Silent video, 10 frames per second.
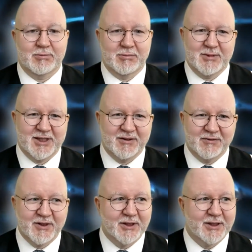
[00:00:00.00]

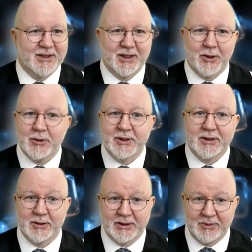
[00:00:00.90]
severe psychosis
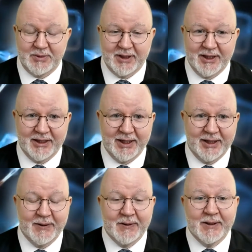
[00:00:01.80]
or something like that.
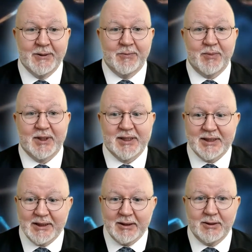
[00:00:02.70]
But
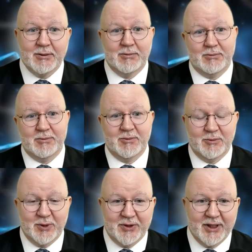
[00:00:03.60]
still,
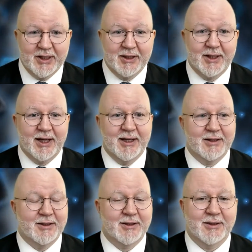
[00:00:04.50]
we think
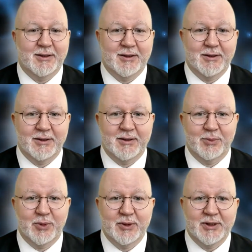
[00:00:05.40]
that the
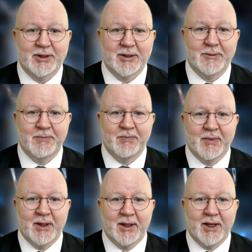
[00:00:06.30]
person
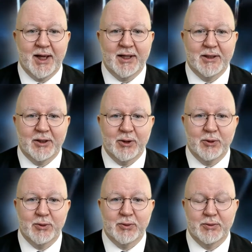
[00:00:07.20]
had
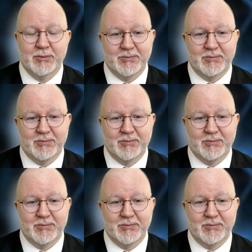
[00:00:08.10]
no